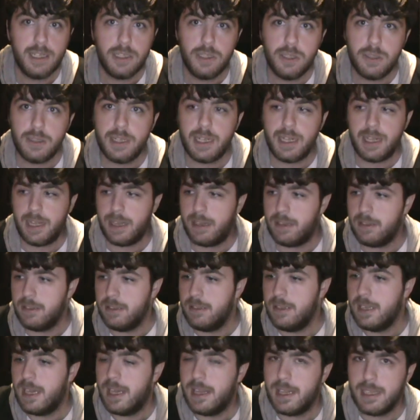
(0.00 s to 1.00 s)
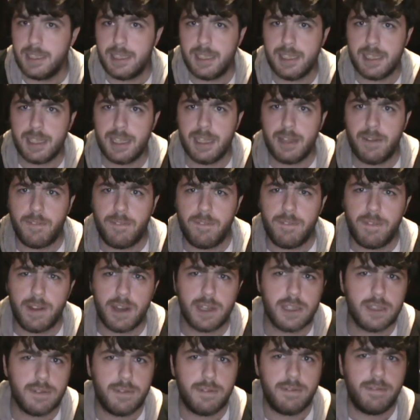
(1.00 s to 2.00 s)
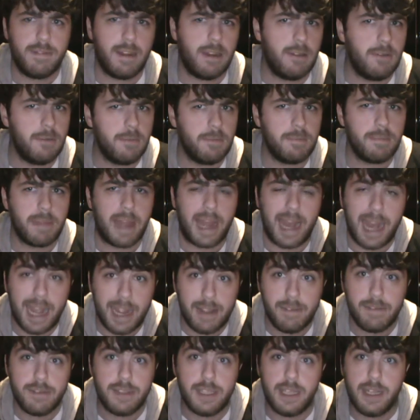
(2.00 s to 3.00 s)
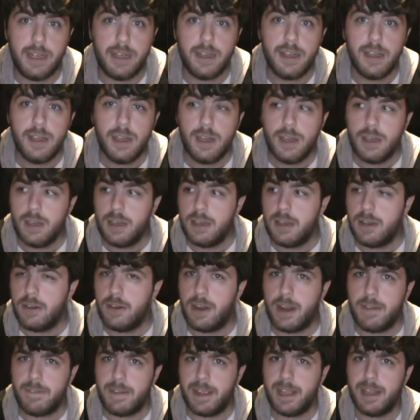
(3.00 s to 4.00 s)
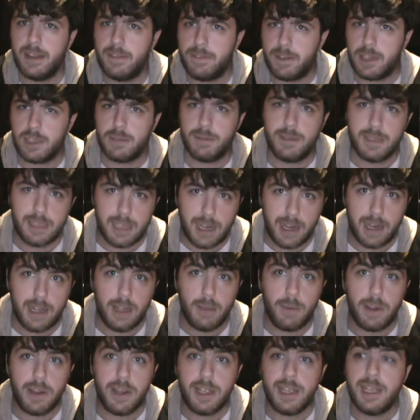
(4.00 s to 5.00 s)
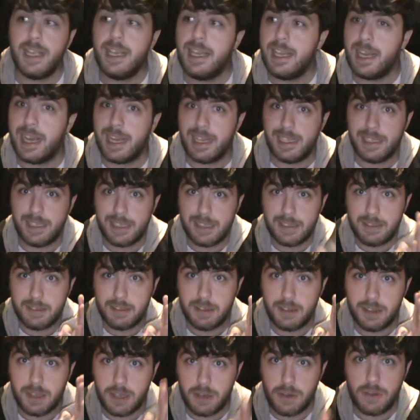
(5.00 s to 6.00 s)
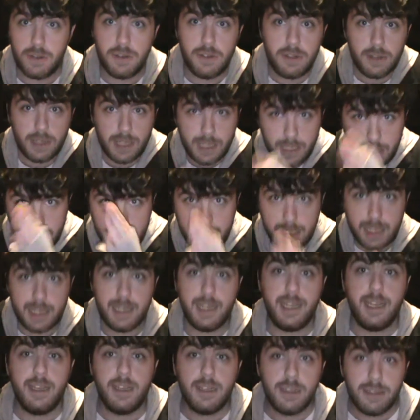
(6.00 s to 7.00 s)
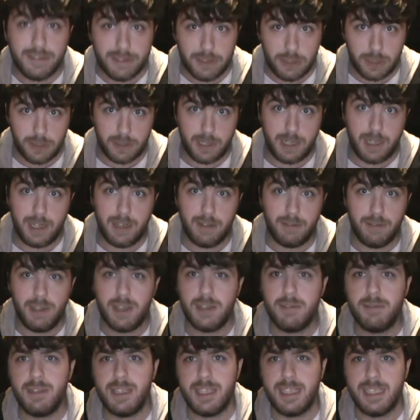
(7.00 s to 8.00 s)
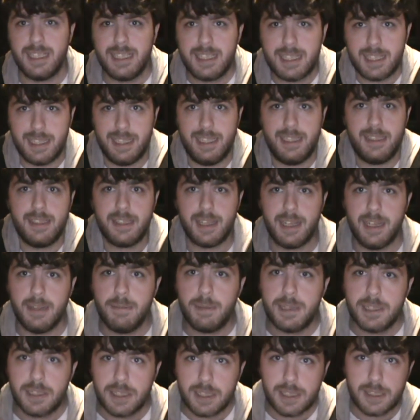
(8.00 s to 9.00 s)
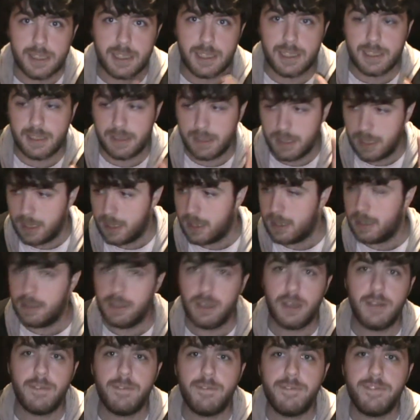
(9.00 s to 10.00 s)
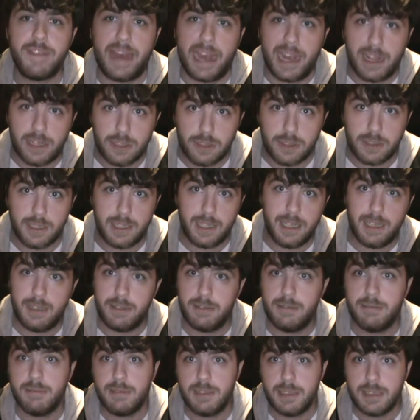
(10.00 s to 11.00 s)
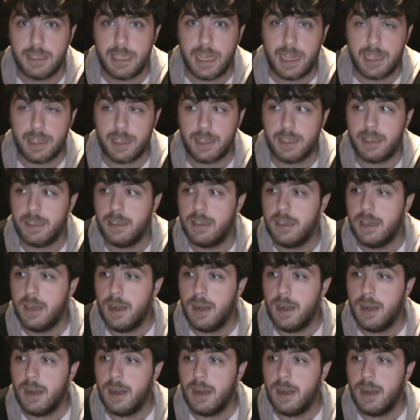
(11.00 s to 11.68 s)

Jonah Hill, this is like the first film that I've seen, or I think the first one entirely, where he is the new like skinny Jonah Hill. Not really skinny, but just like not fat Jonah Hill, sadly.